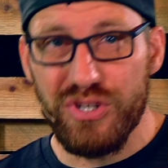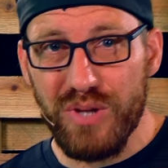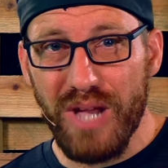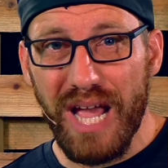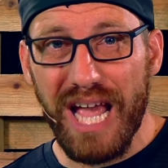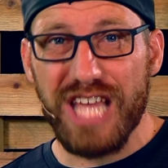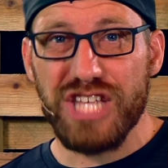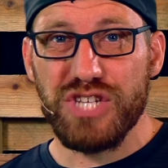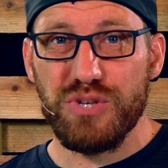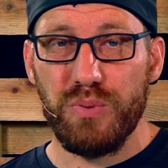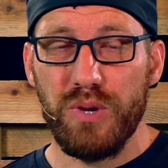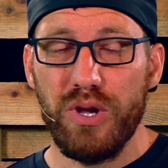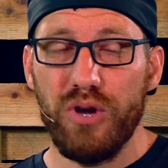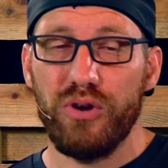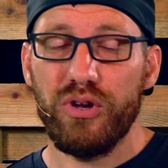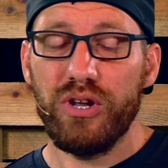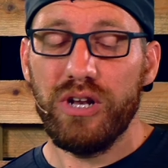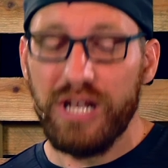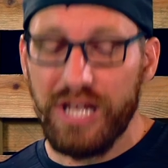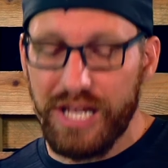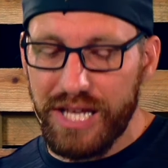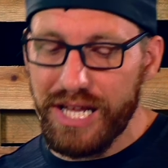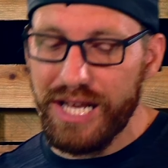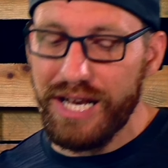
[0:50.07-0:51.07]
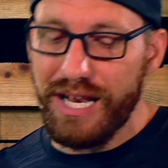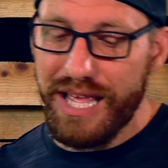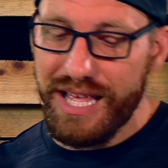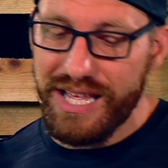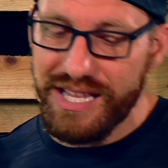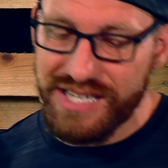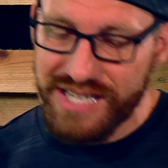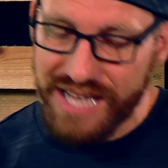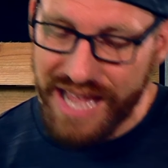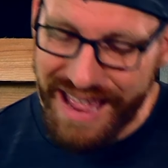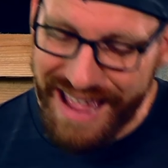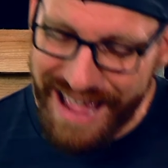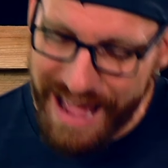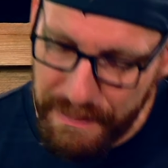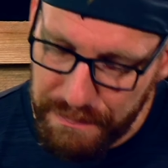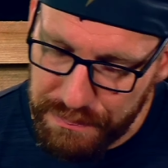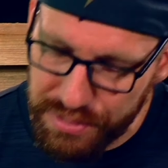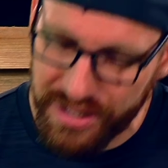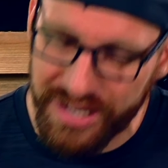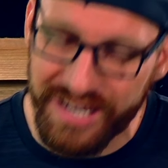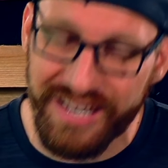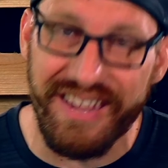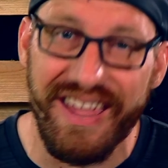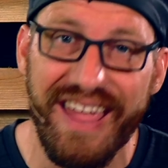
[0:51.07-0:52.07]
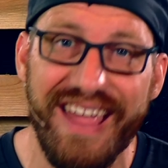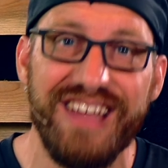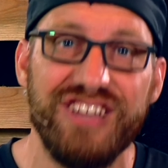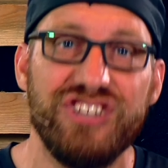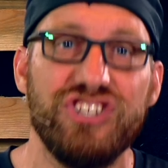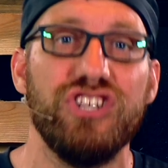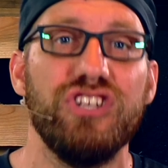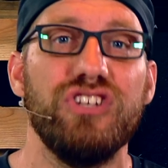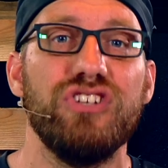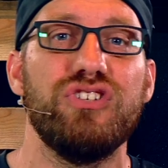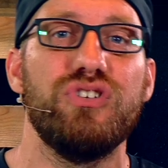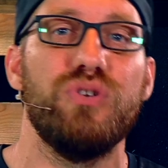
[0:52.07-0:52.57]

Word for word: you guys, we are going to get his application